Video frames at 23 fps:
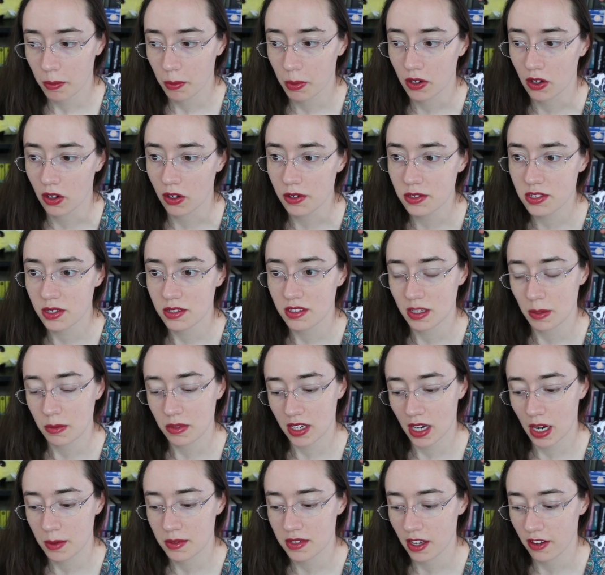but also
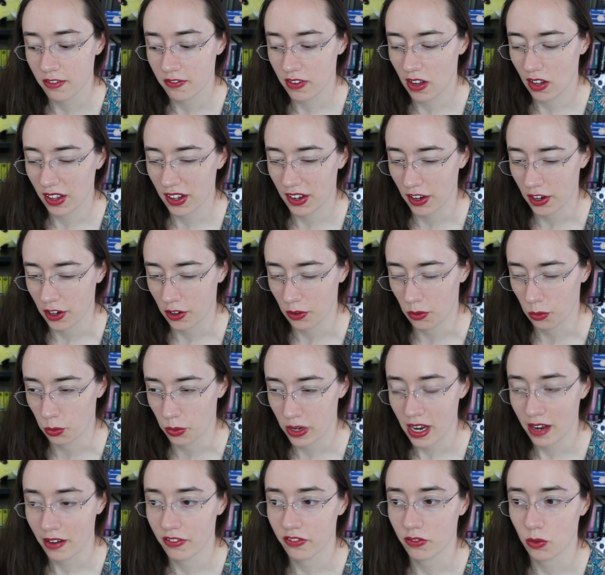sometimes I felt like it could
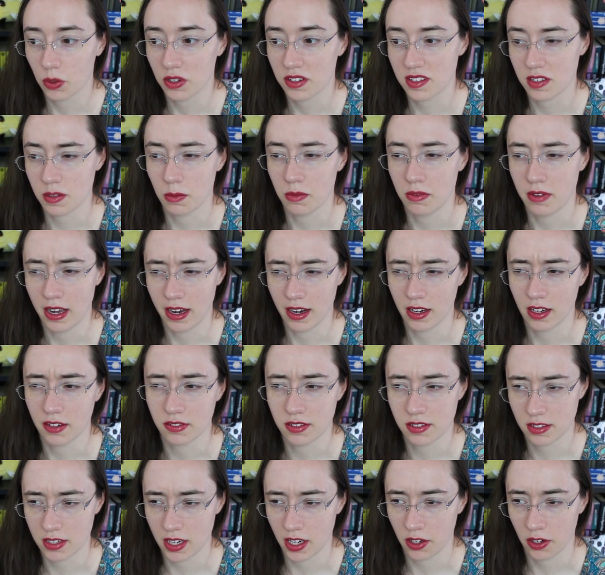reinforce some negative
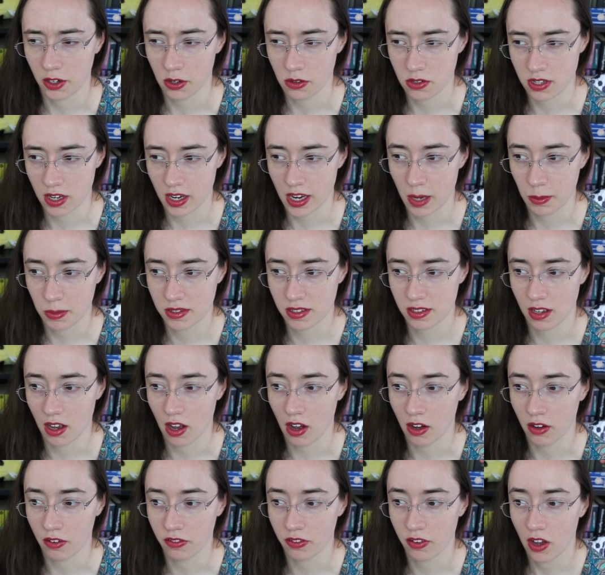stereotypes
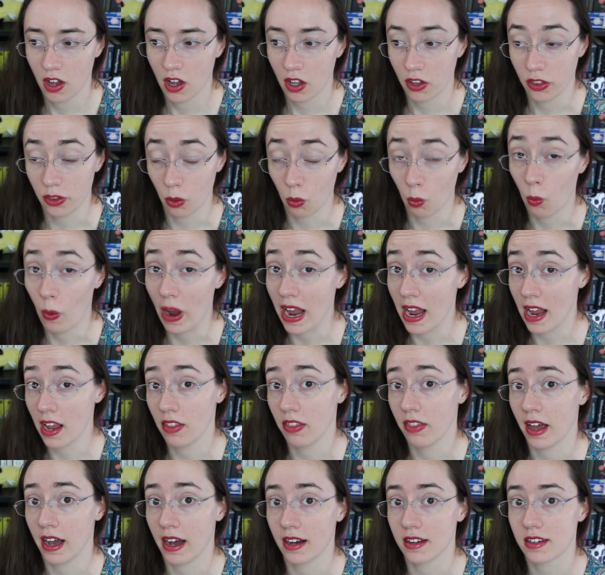of the way
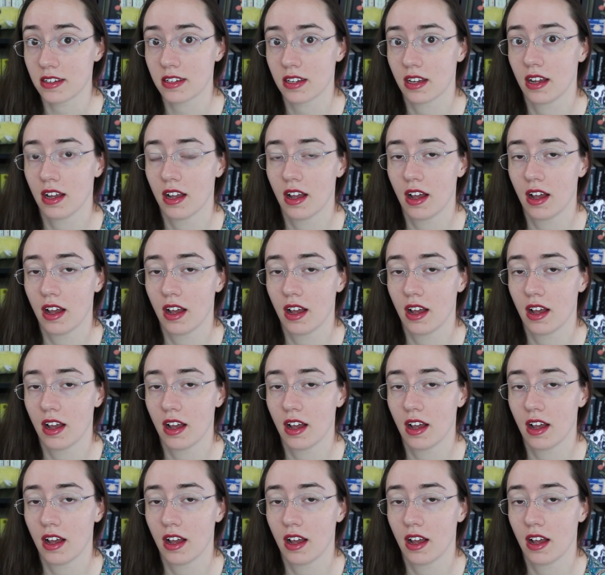that